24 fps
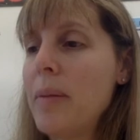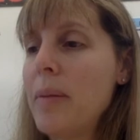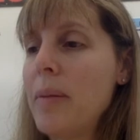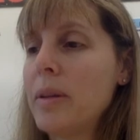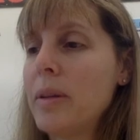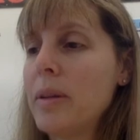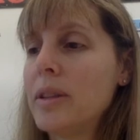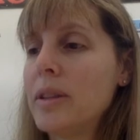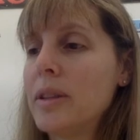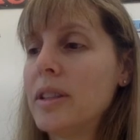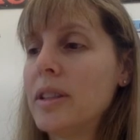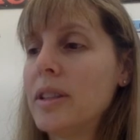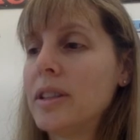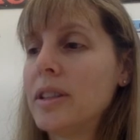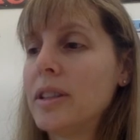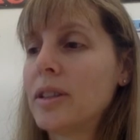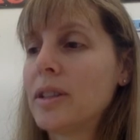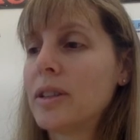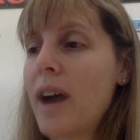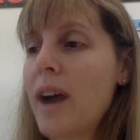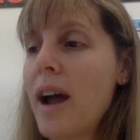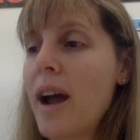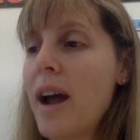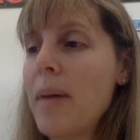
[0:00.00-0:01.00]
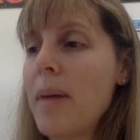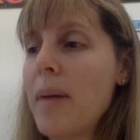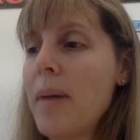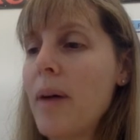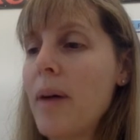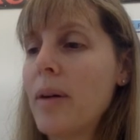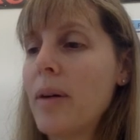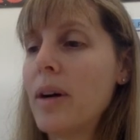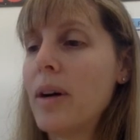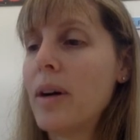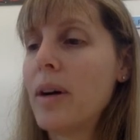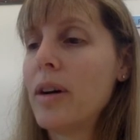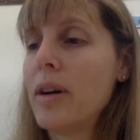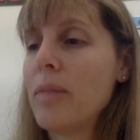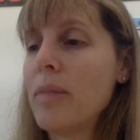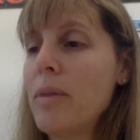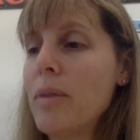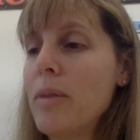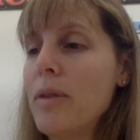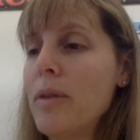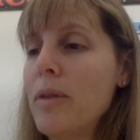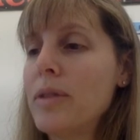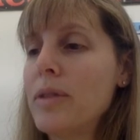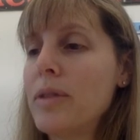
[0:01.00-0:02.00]
to describe how Earth
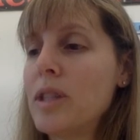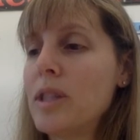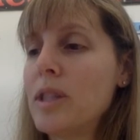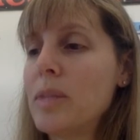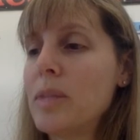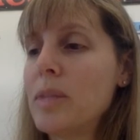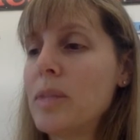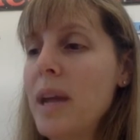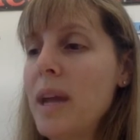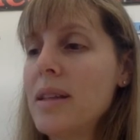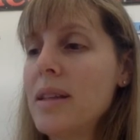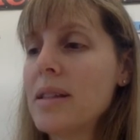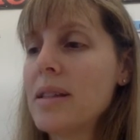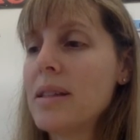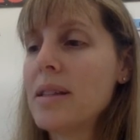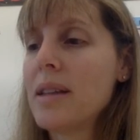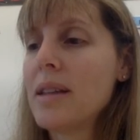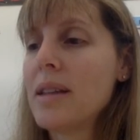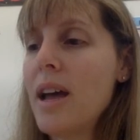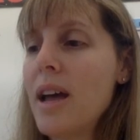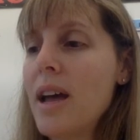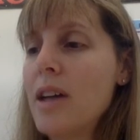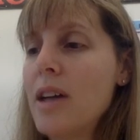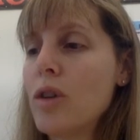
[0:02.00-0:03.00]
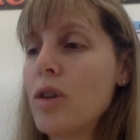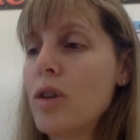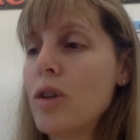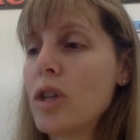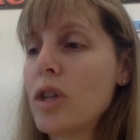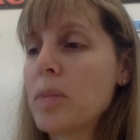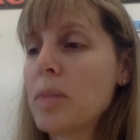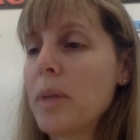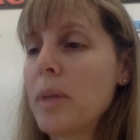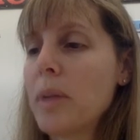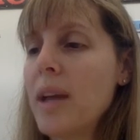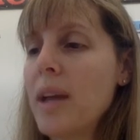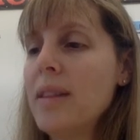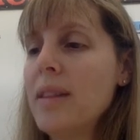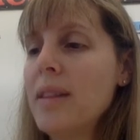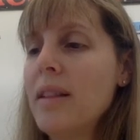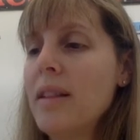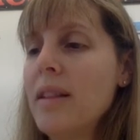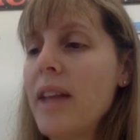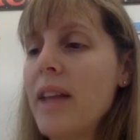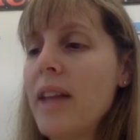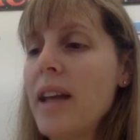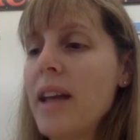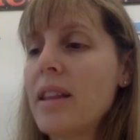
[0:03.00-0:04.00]
moves in space to explain the
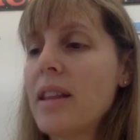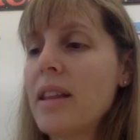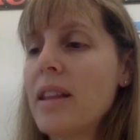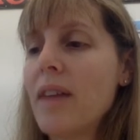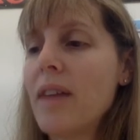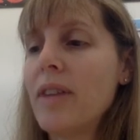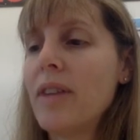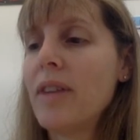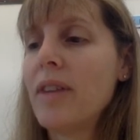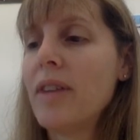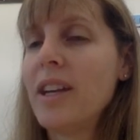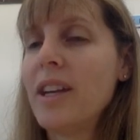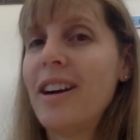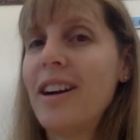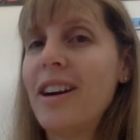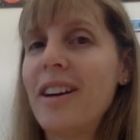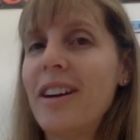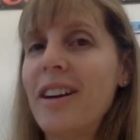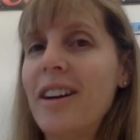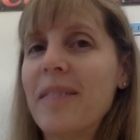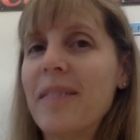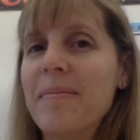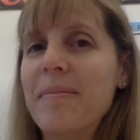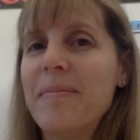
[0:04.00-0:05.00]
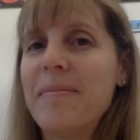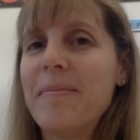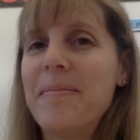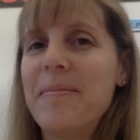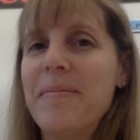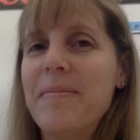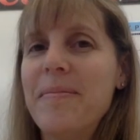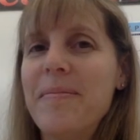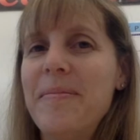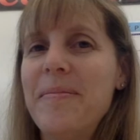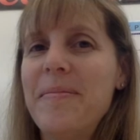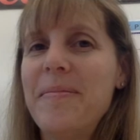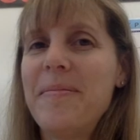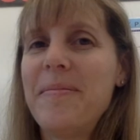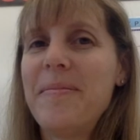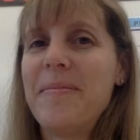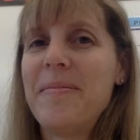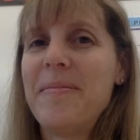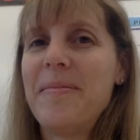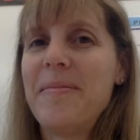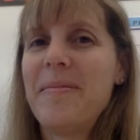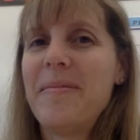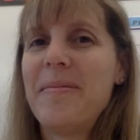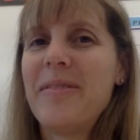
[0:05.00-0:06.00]
length of a year.
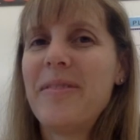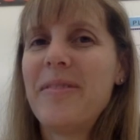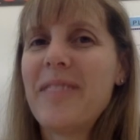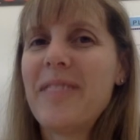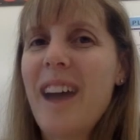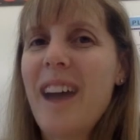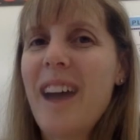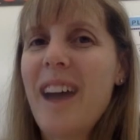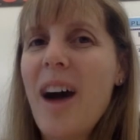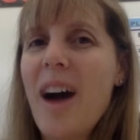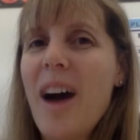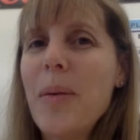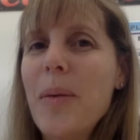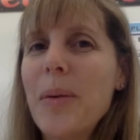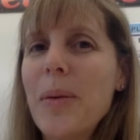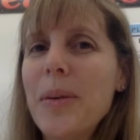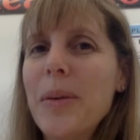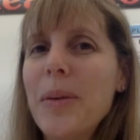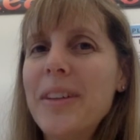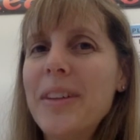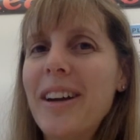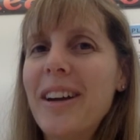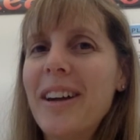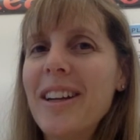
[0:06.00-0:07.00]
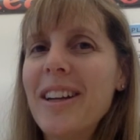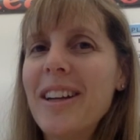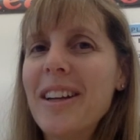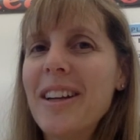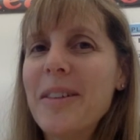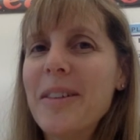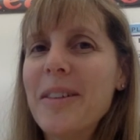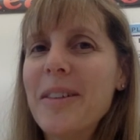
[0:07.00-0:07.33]
How old are you?